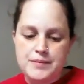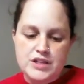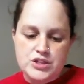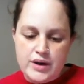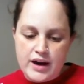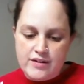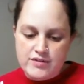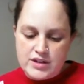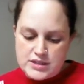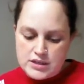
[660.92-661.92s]
They do have
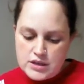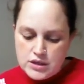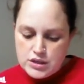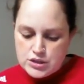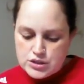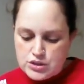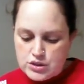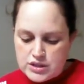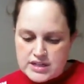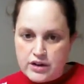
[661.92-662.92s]
these so you
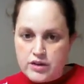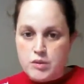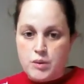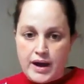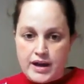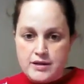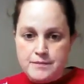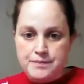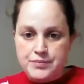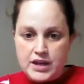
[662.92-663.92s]
can tear them away,
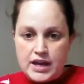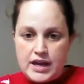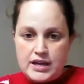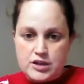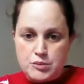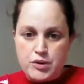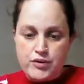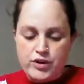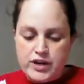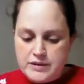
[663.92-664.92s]
and they're
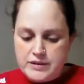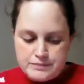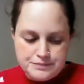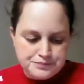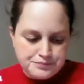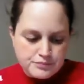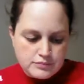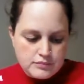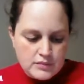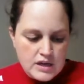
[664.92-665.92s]
perforated.
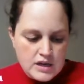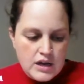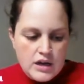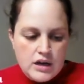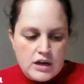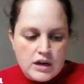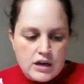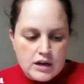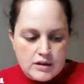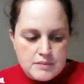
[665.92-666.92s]

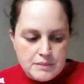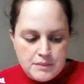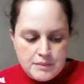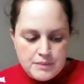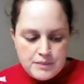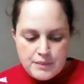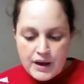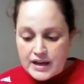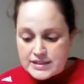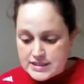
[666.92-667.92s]

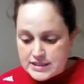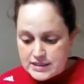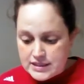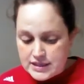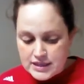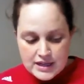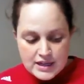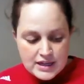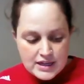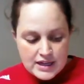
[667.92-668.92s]
But
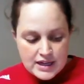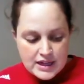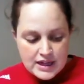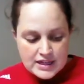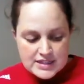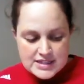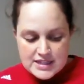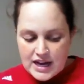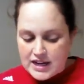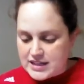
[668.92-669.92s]
that's
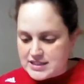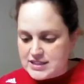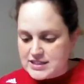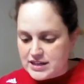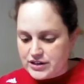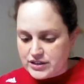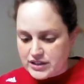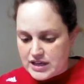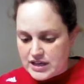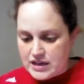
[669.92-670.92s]
not
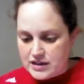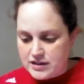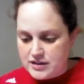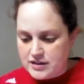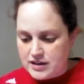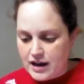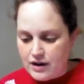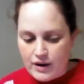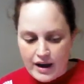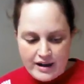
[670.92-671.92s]
necessarily
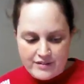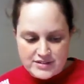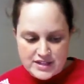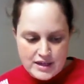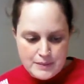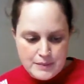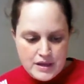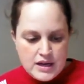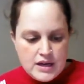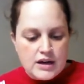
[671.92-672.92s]
how I have done them.
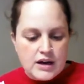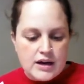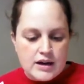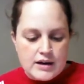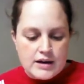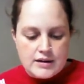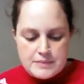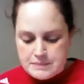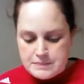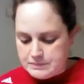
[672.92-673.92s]

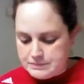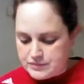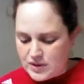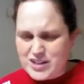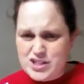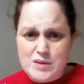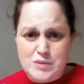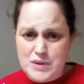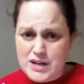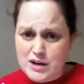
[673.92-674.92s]
I just keep
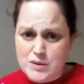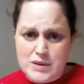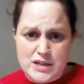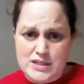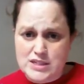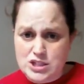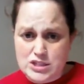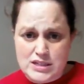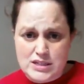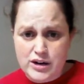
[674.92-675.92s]
them in here because it's
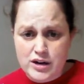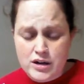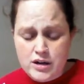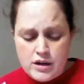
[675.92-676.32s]
just easier.